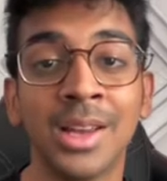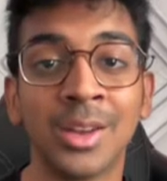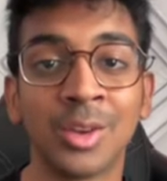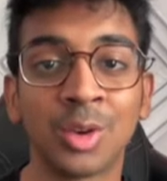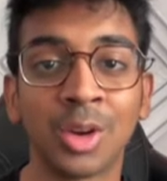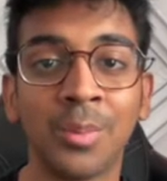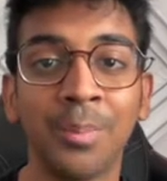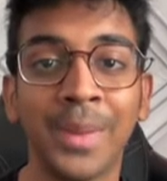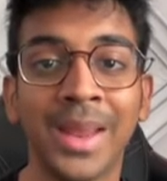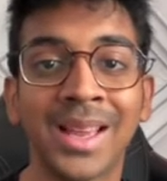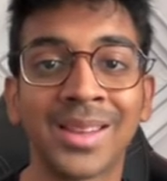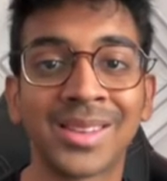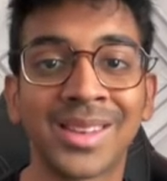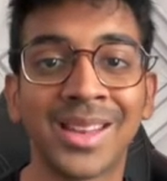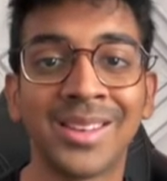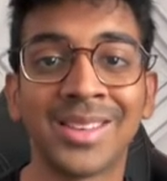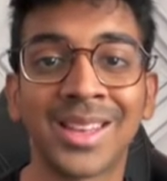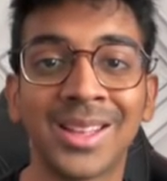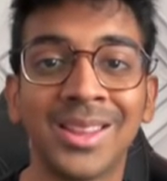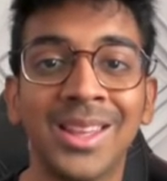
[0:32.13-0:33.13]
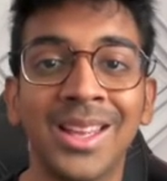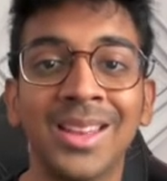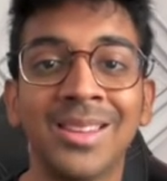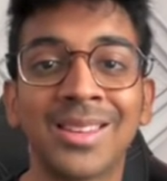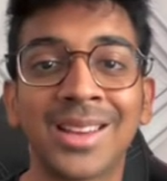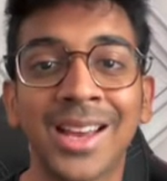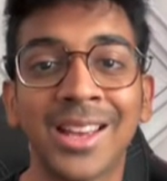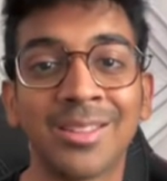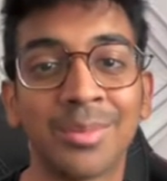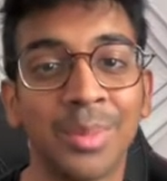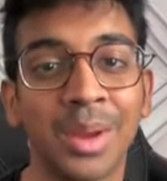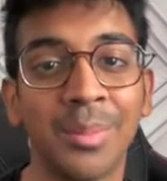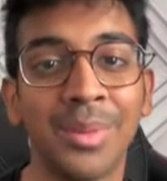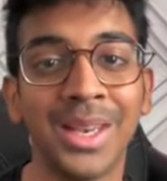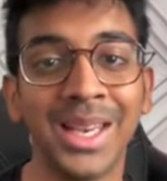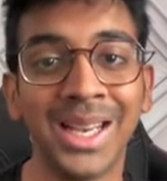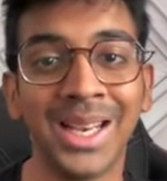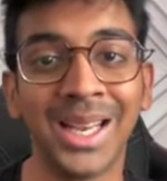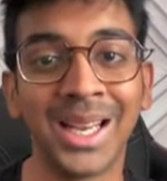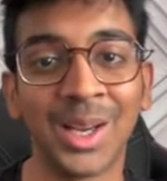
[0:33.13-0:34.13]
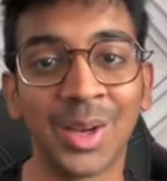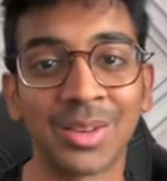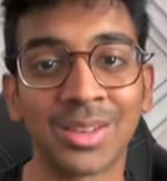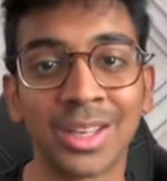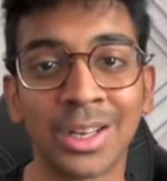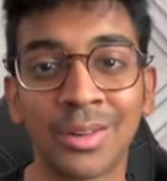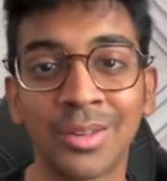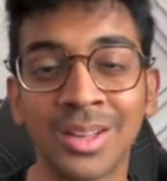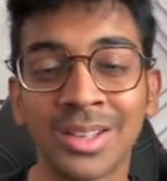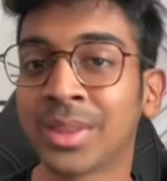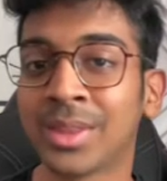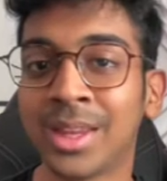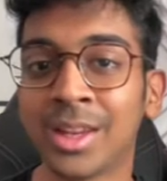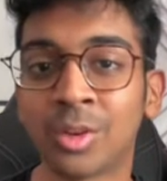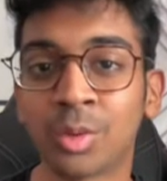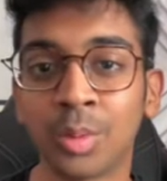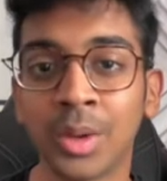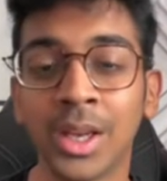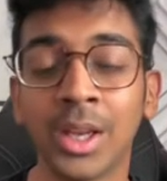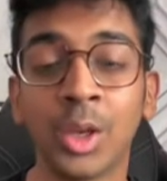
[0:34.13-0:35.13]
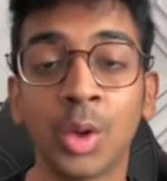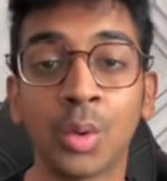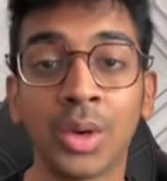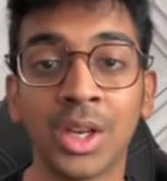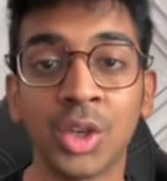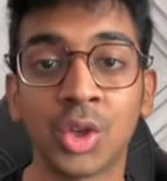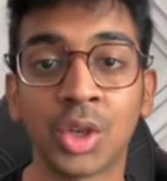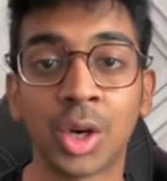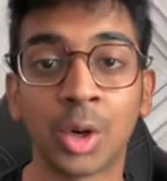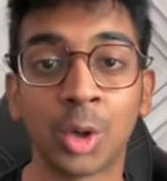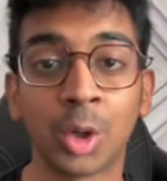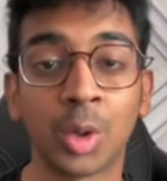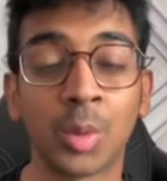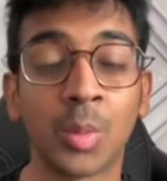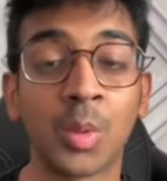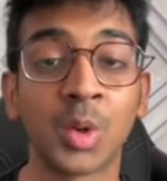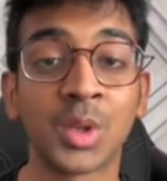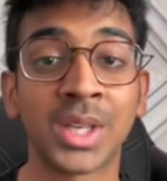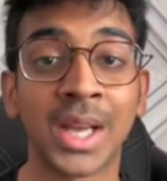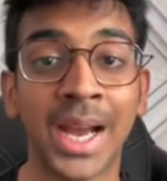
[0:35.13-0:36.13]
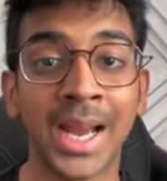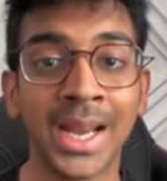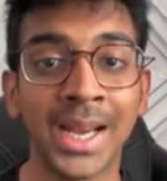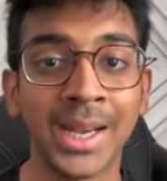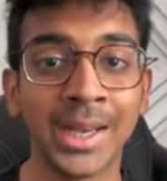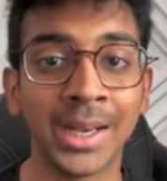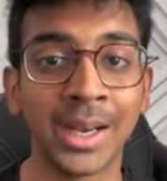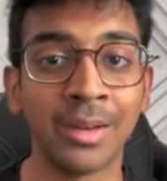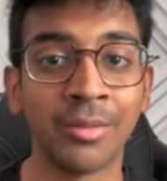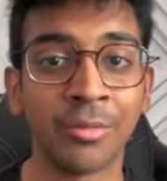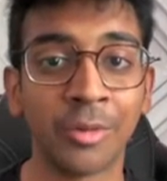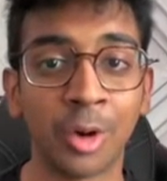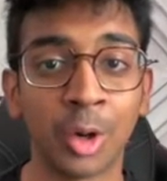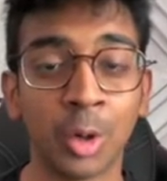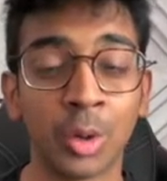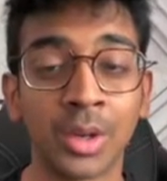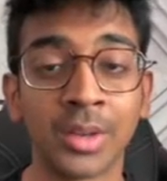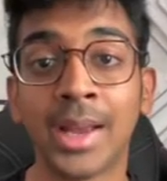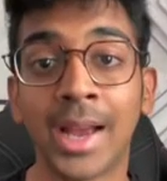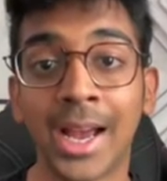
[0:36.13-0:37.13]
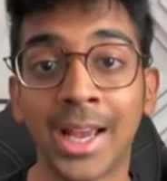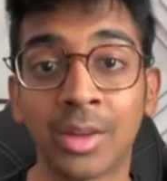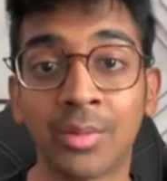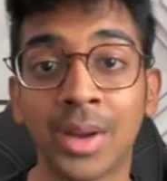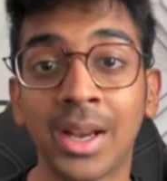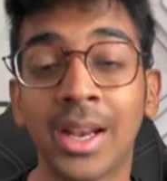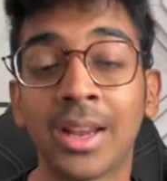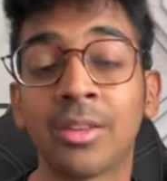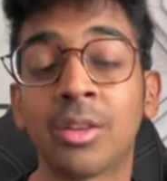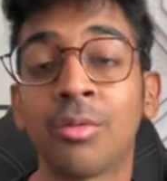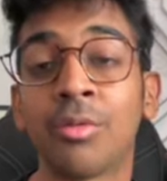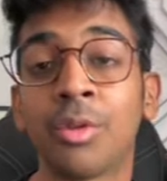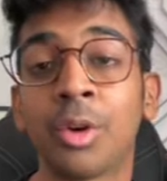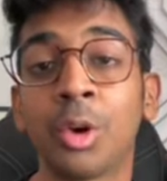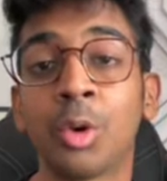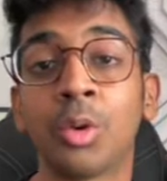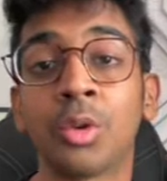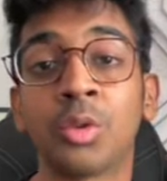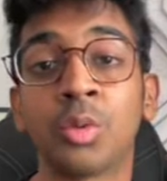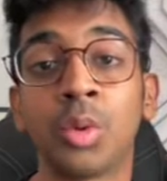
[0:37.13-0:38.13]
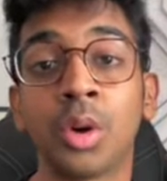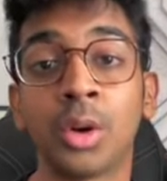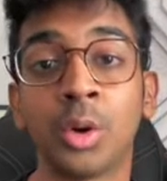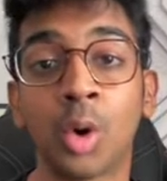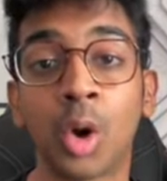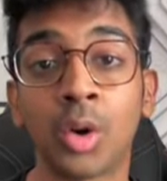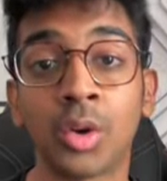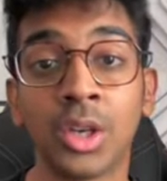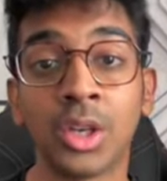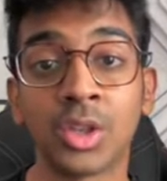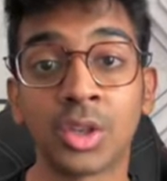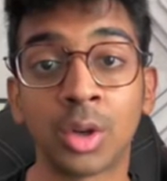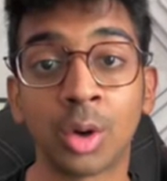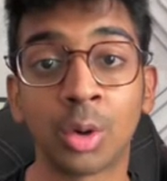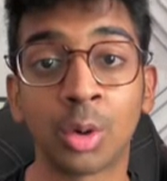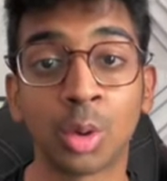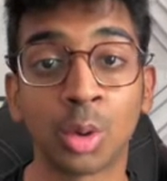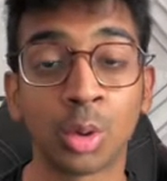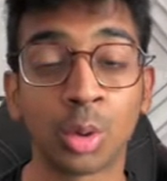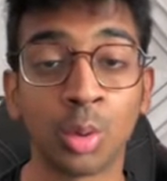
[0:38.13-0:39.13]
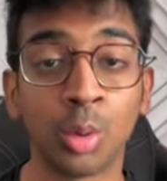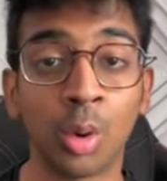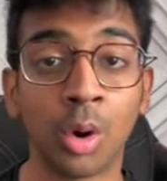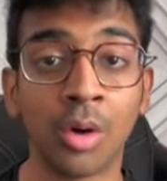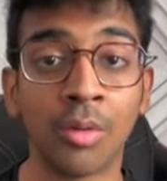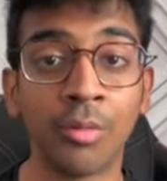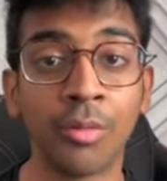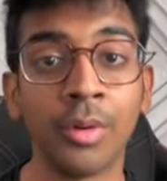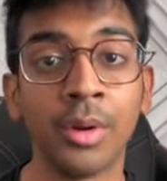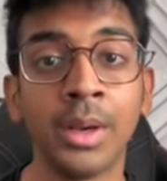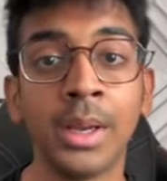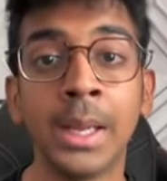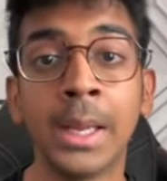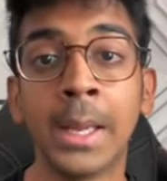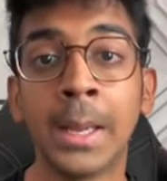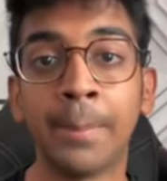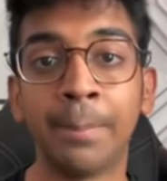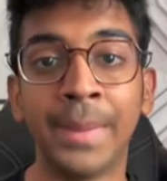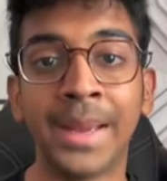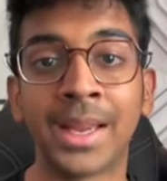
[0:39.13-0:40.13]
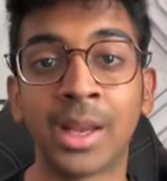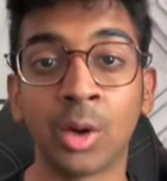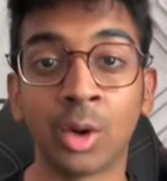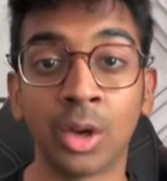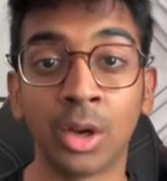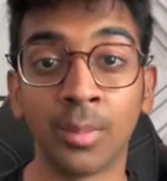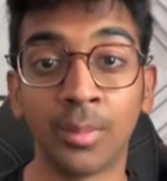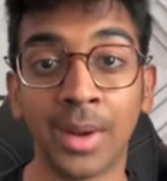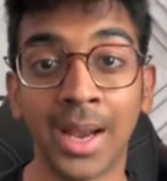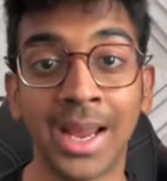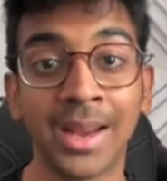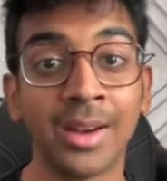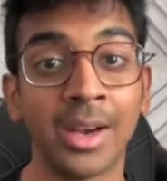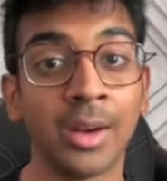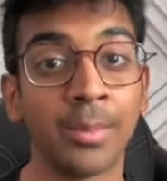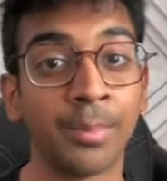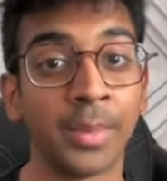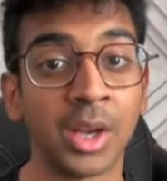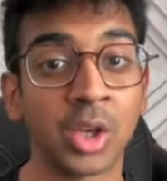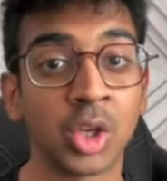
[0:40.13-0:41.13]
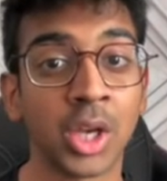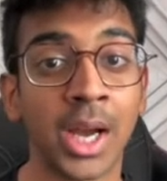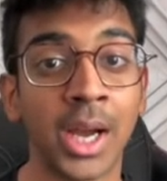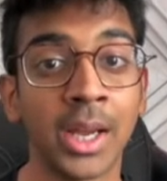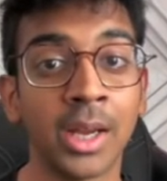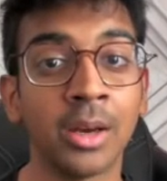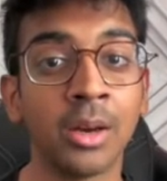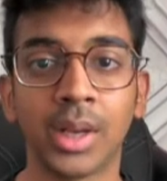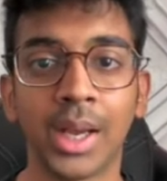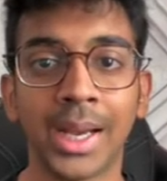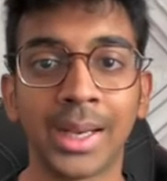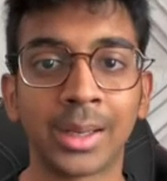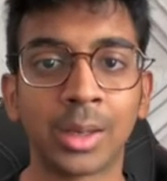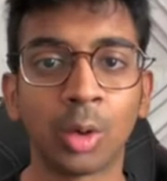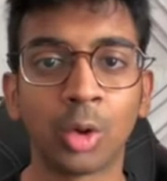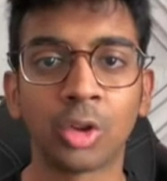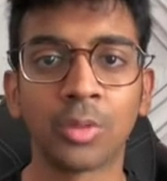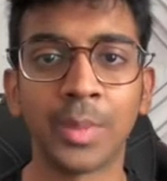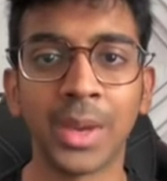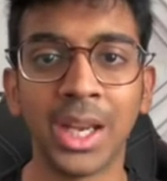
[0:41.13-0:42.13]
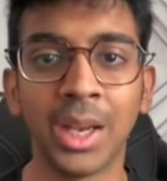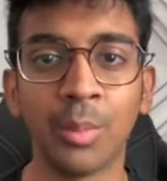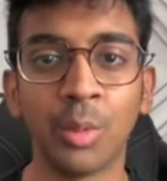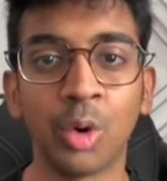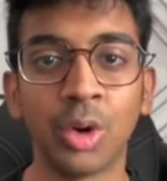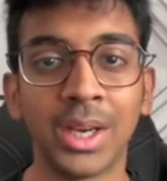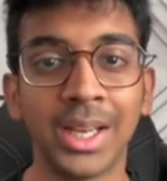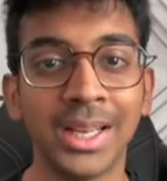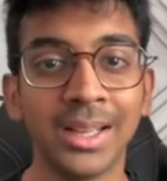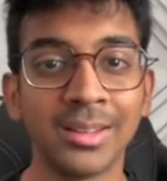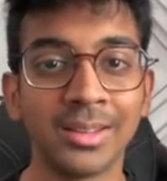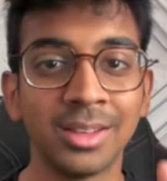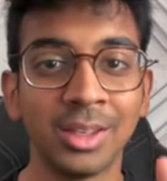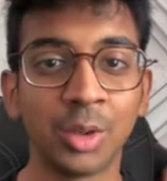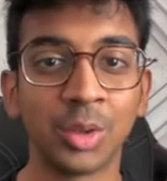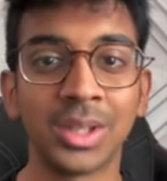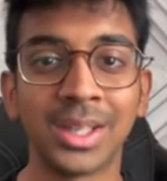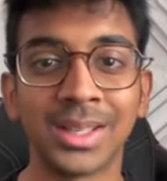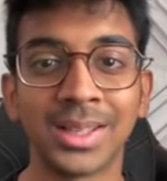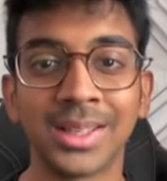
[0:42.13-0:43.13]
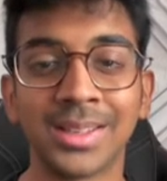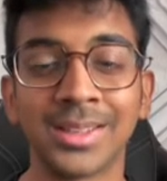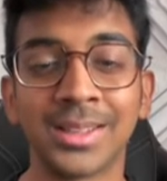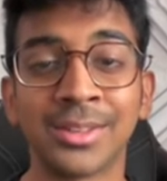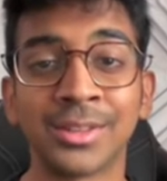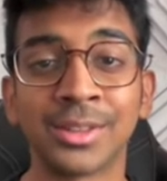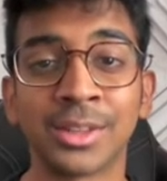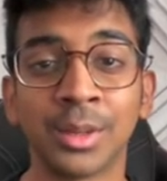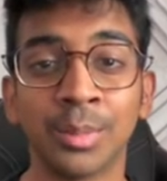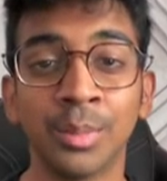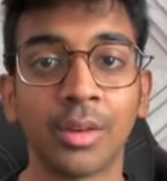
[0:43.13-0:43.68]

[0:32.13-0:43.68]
So it makes sense that these guys may be needing your service. This way, you're reaching out to the most high intent followers as well as the followers who are not reached out to too often, making the reply rate much higher and close many more deals using the system.